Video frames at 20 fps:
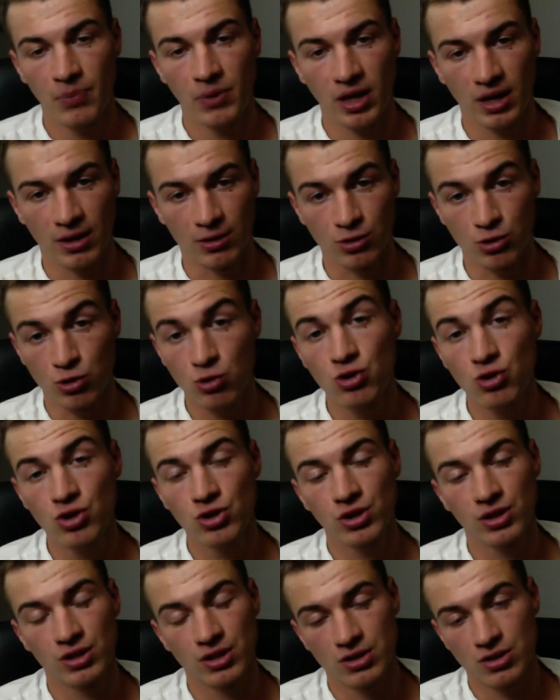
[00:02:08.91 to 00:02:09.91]
And
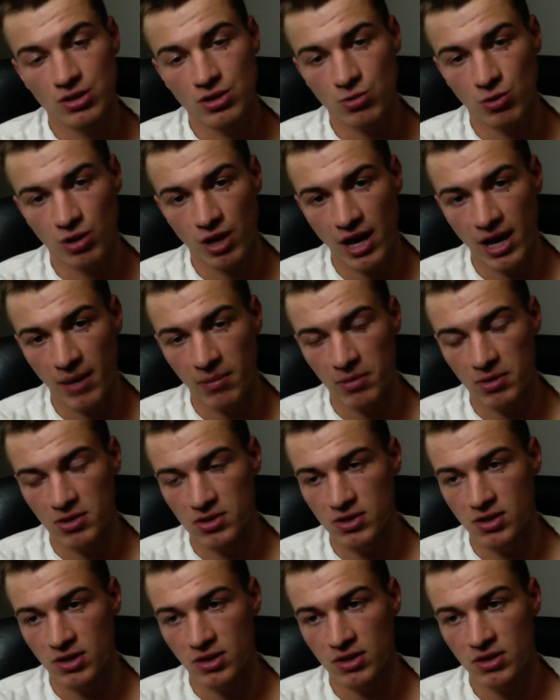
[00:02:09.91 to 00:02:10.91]
usually this is what
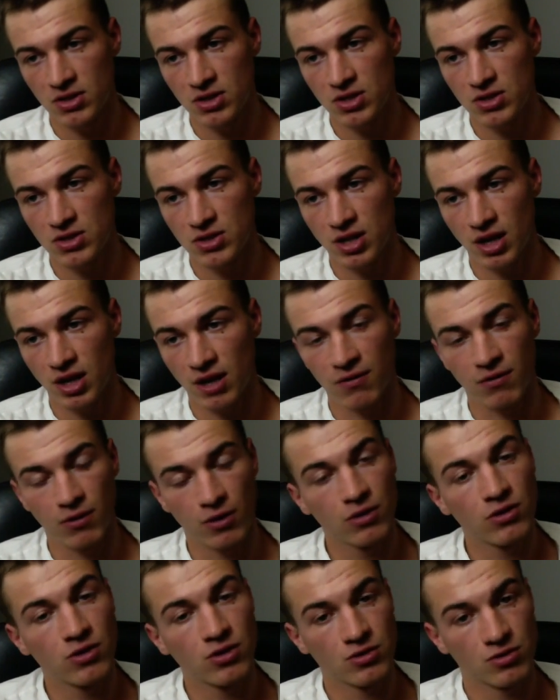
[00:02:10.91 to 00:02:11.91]
happens, and this is, I've
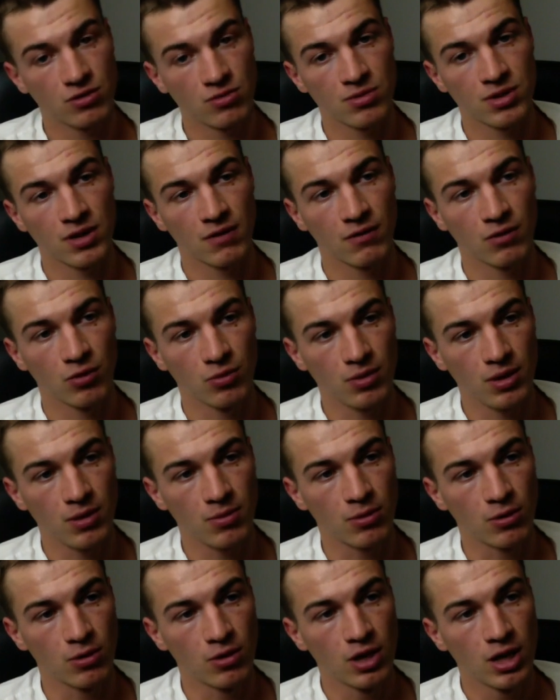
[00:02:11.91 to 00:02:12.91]
heard this from several
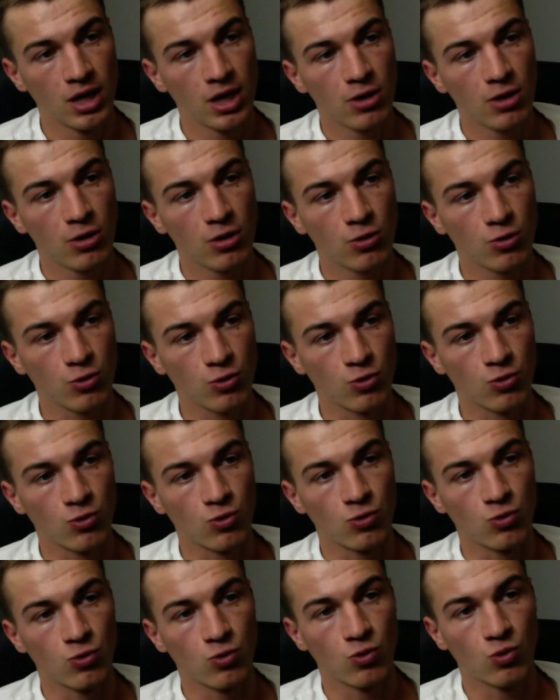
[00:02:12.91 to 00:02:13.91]
people
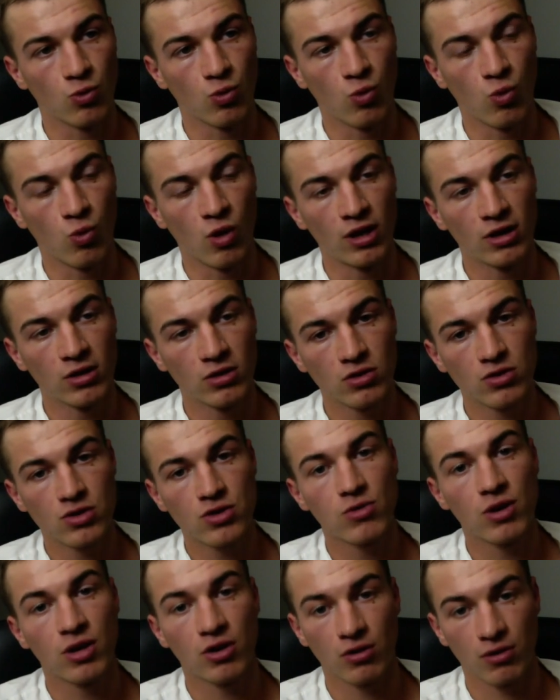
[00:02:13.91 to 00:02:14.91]
who wanted to
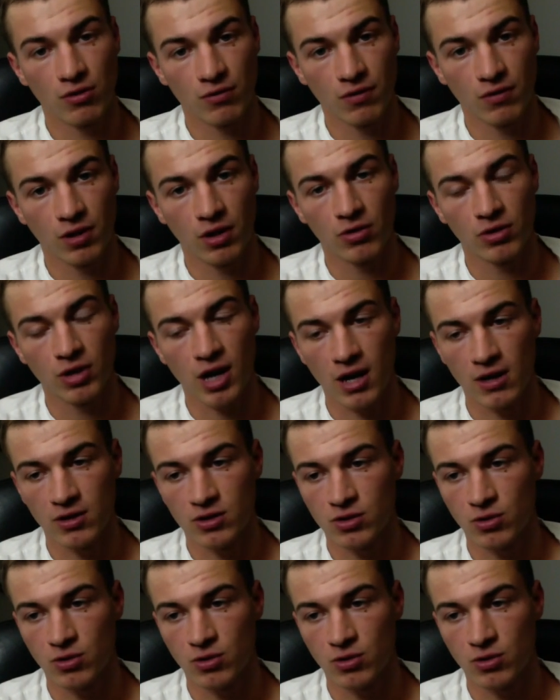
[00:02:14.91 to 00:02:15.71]
surrender and follow God.